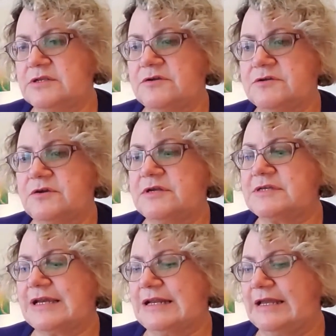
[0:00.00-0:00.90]

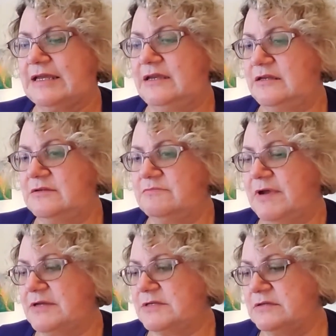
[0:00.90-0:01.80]
a Cleckheaton
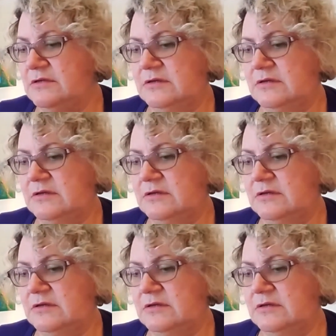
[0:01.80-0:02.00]
pattern.